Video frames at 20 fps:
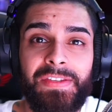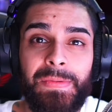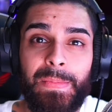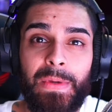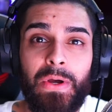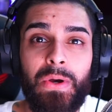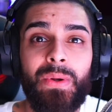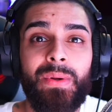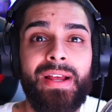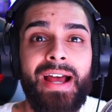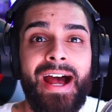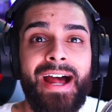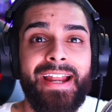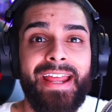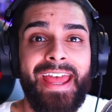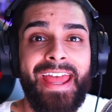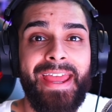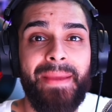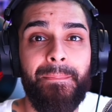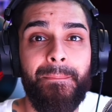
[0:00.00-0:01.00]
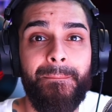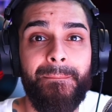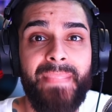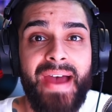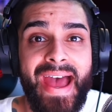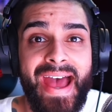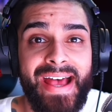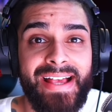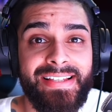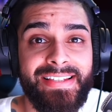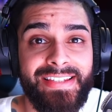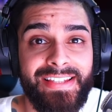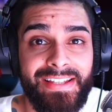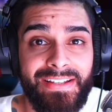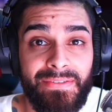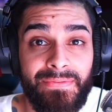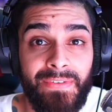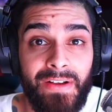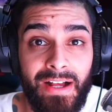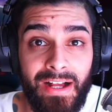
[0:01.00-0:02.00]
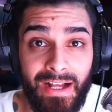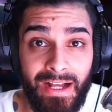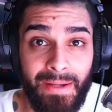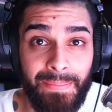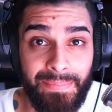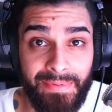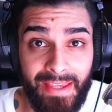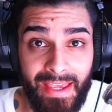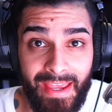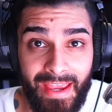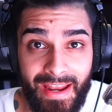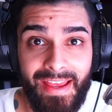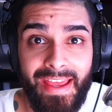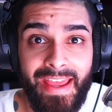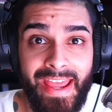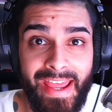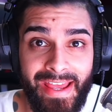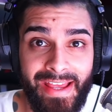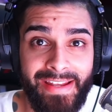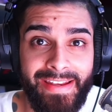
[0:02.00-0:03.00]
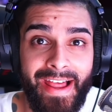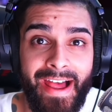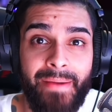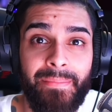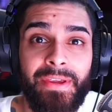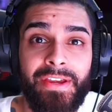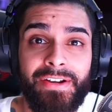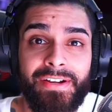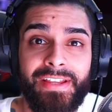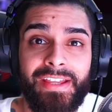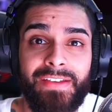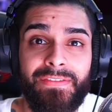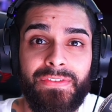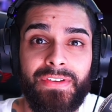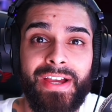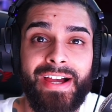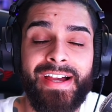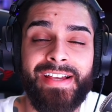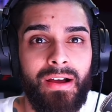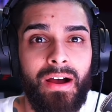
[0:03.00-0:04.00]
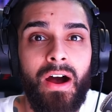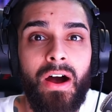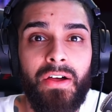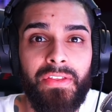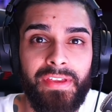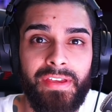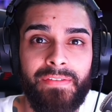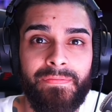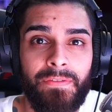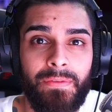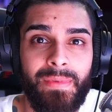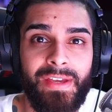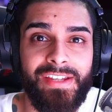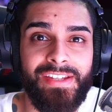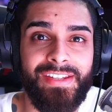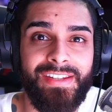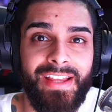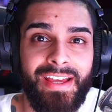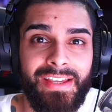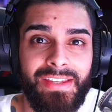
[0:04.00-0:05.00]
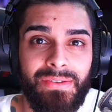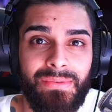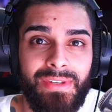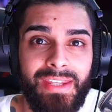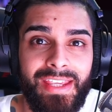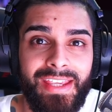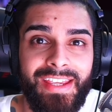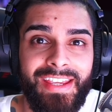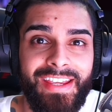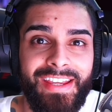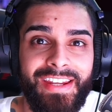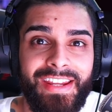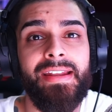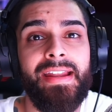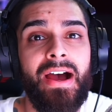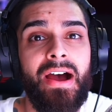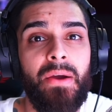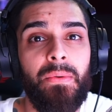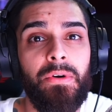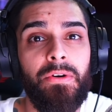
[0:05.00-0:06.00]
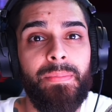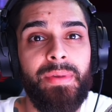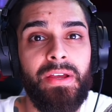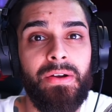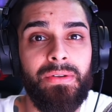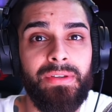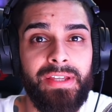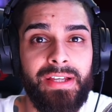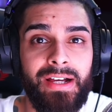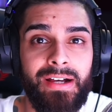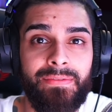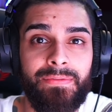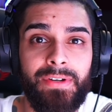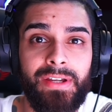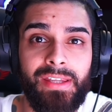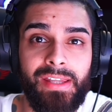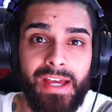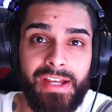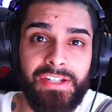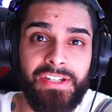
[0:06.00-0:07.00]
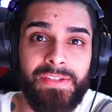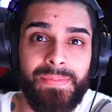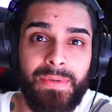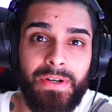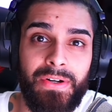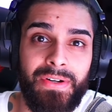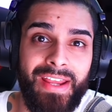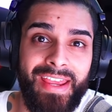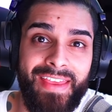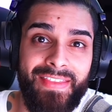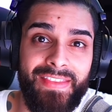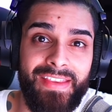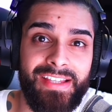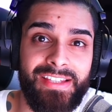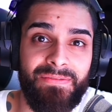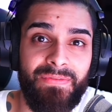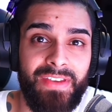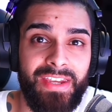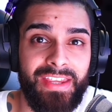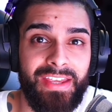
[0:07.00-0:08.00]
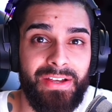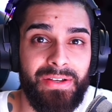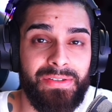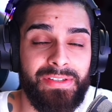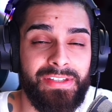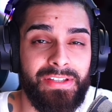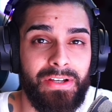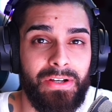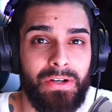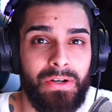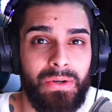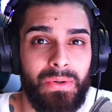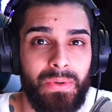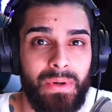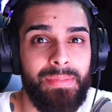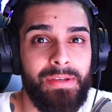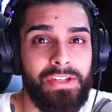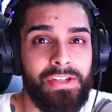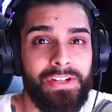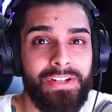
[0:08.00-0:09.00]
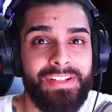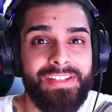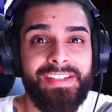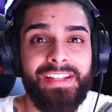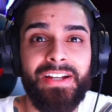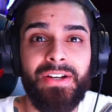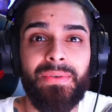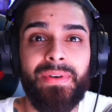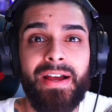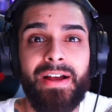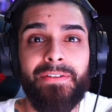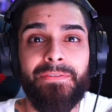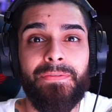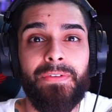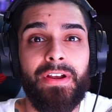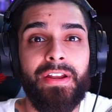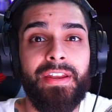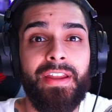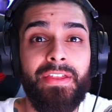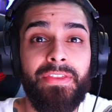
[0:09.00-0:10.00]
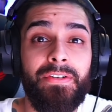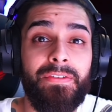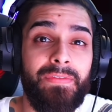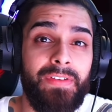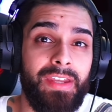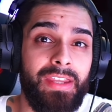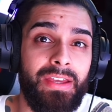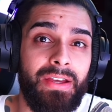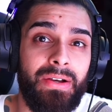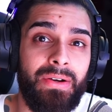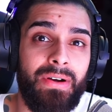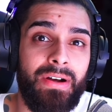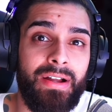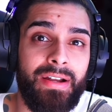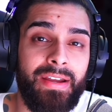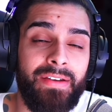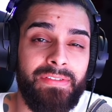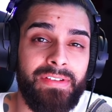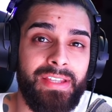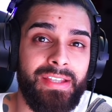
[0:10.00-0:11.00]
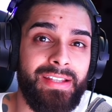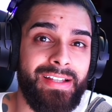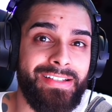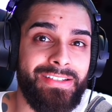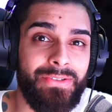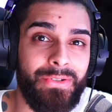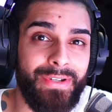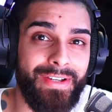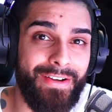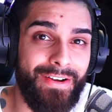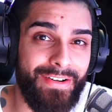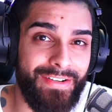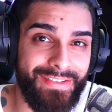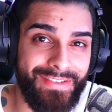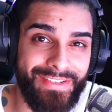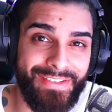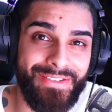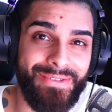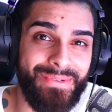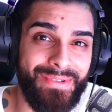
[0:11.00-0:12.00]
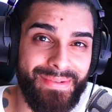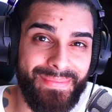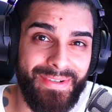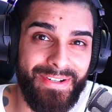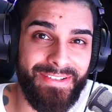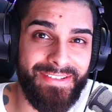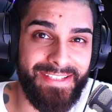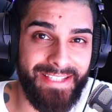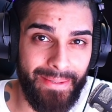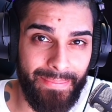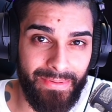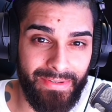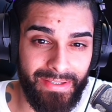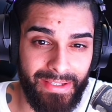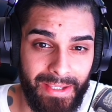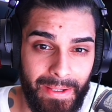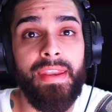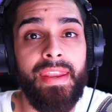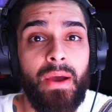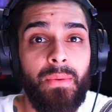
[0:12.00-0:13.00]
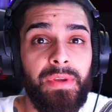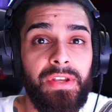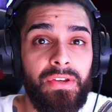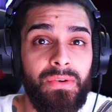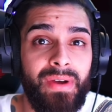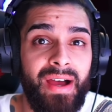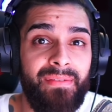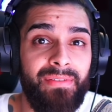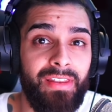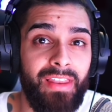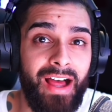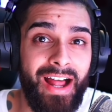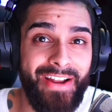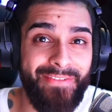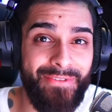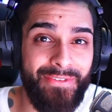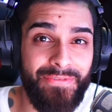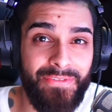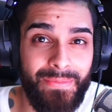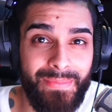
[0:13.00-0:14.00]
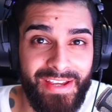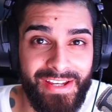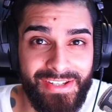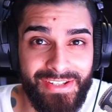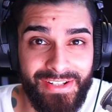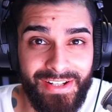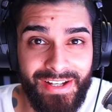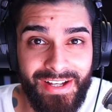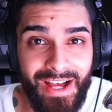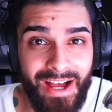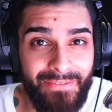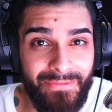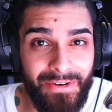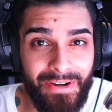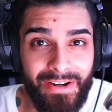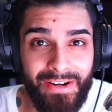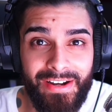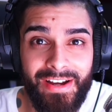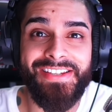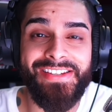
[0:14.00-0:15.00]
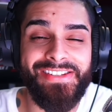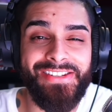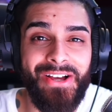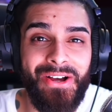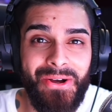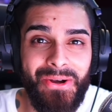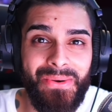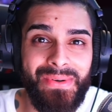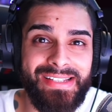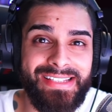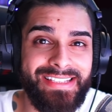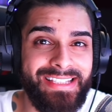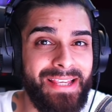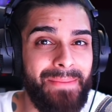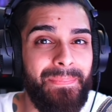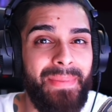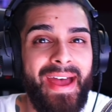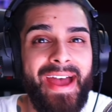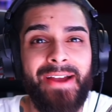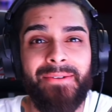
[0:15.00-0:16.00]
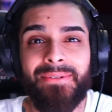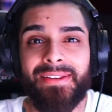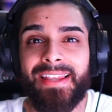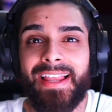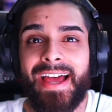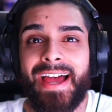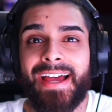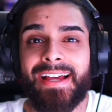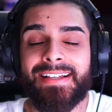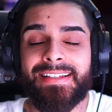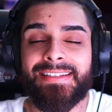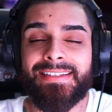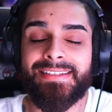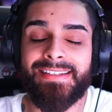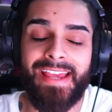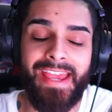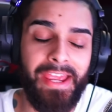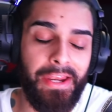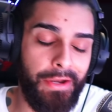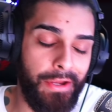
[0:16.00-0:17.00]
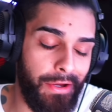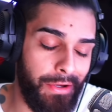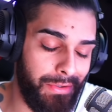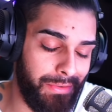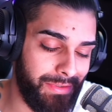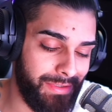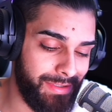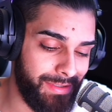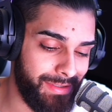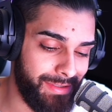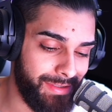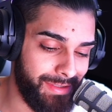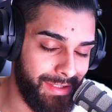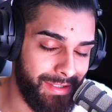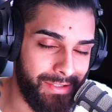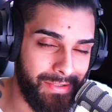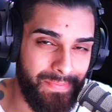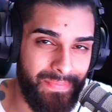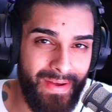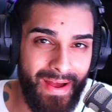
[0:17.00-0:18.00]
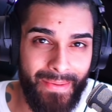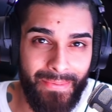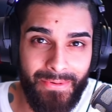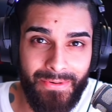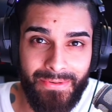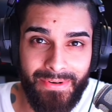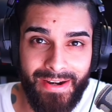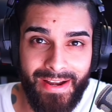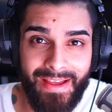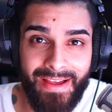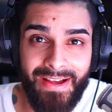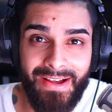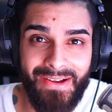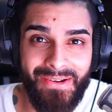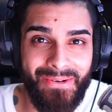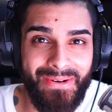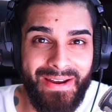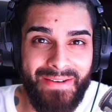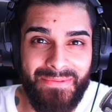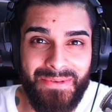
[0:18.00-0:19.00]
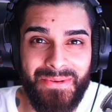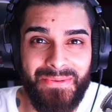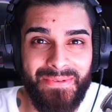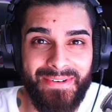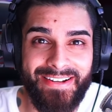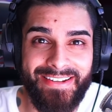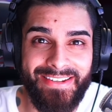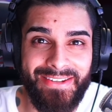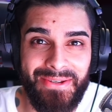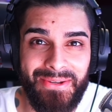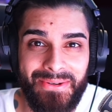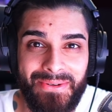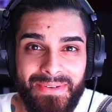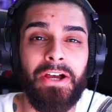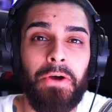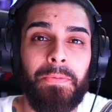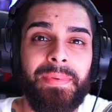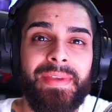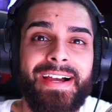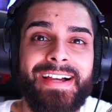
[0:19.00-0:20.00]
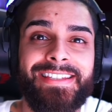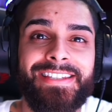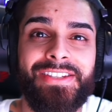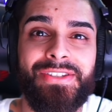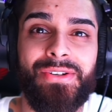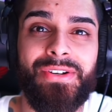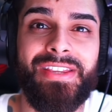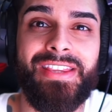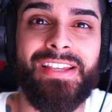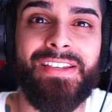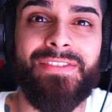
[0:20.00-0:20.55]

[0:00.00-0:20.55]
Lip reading: mode got a massive update, and I'm here to give you guys all the information that you need. Now I will be only covering Legends mode in this video, so be sure to stick around for another video on everything that's going on in the story mode separately. Now we do have a lot of information to cover, so sit back, relax, take notes, get your popcorn out, whatever you want to do. Hope you guys enjoyed this